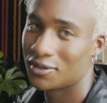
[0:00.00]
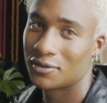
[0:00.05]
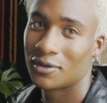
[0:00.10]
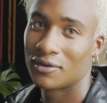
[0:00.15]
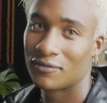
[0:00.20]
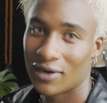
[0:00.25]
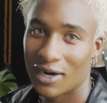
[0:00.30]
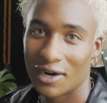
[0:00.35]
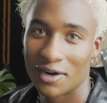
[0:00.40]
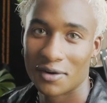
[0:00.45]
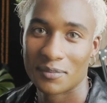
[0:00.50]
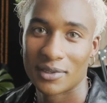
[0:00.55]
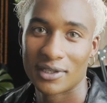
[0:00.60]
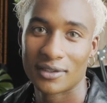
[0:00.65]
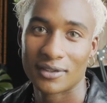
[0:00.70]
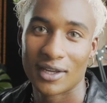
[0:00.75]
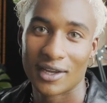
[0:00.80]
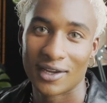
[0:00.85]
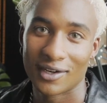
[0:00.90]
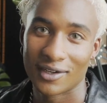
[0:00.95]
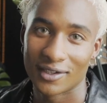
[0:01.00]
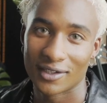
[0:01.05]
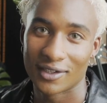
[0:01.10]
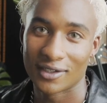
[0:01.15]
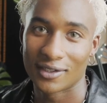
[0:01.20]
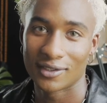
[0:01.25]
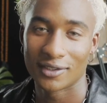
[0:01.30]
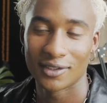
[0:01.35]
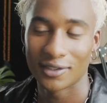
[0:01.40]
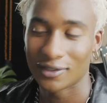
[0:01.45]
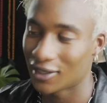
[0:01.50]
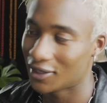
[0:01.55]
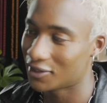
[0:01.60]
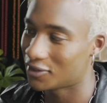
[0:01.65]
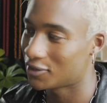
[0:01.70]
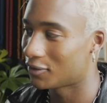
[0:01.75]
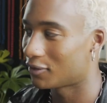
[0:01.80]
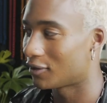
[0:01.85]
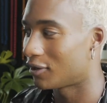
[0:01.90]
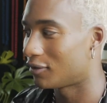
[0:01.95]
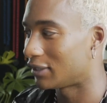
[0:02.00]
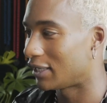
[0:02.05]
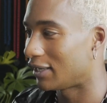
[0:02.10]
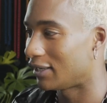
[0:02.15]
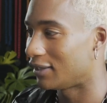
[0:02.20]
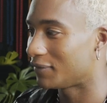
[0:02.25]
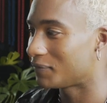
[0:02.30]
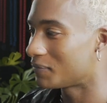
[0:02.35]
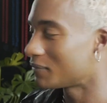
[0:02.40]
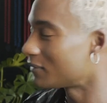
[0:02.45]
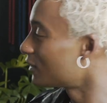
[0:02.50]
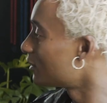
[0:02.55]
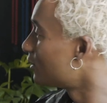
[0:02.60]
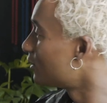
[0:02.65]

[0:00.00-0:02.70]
to environment, and he likes to grow light.